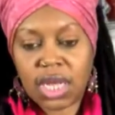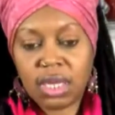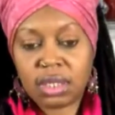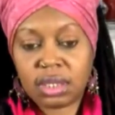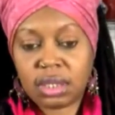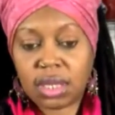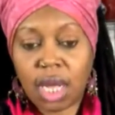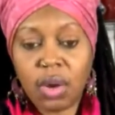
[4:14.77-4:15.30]

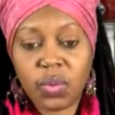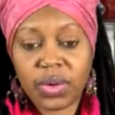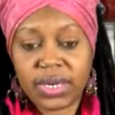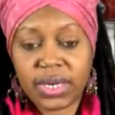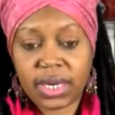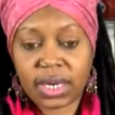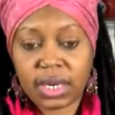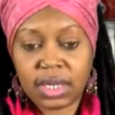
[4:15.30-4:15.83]
So
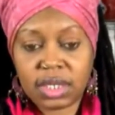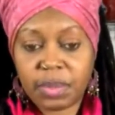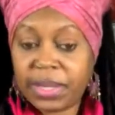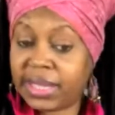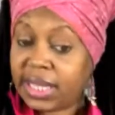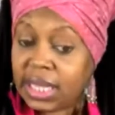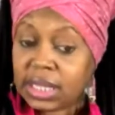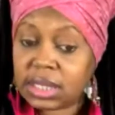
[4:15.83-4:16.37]
ridiculous.
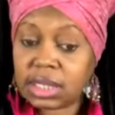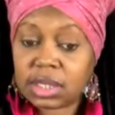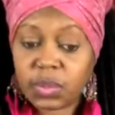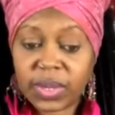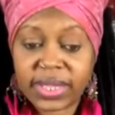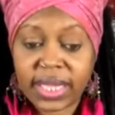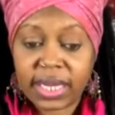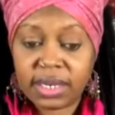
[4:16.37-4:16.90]
But this is
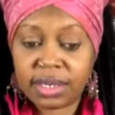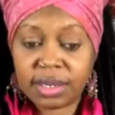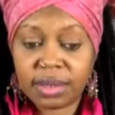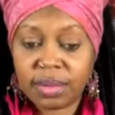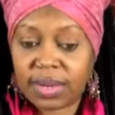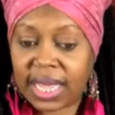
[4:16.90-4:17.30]
what they do.